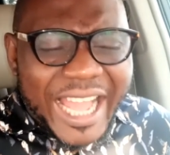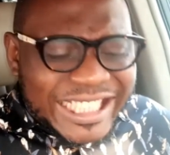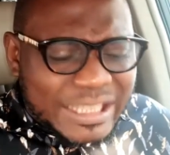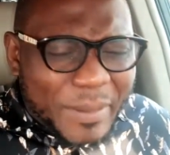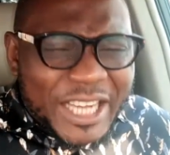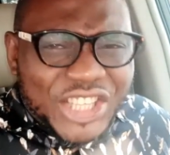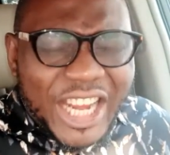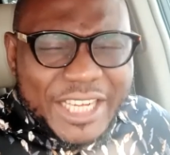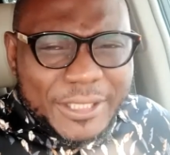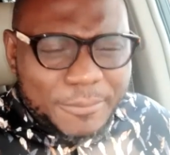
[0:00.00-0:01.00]

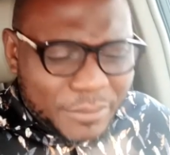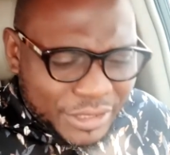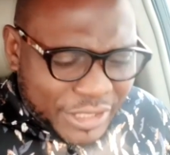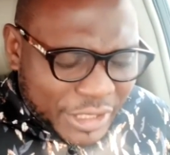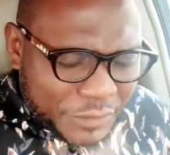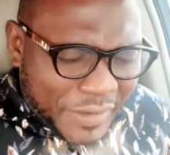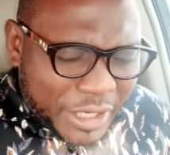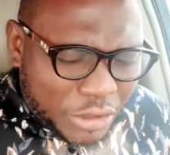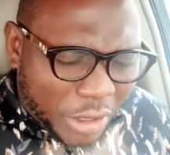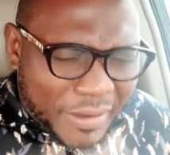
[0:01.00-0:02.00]
Especially this
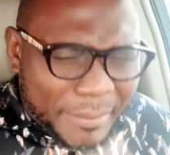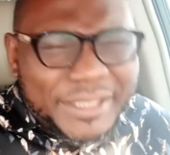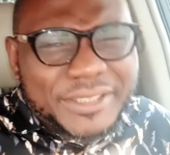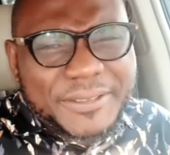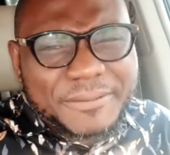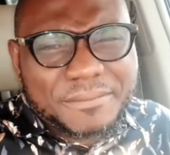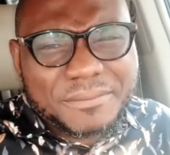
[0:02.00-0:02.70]
very government.